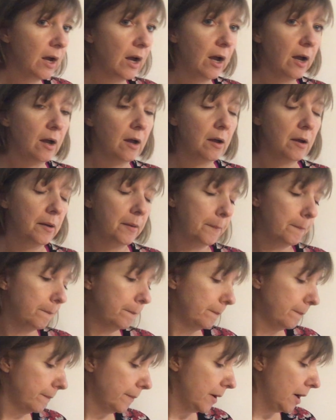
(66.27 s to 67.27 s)

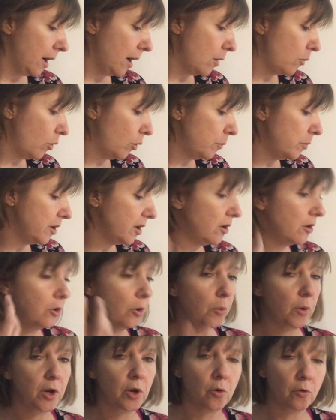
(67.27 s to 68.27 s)
I will be
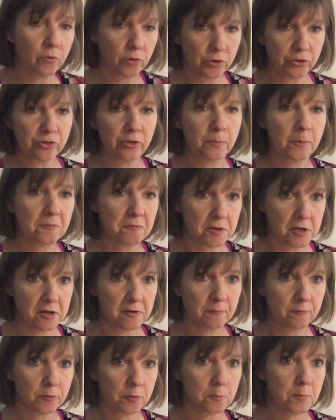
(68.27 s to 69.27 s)
going over some of the
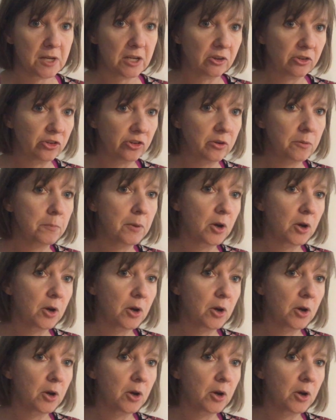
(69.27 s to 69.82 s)
information,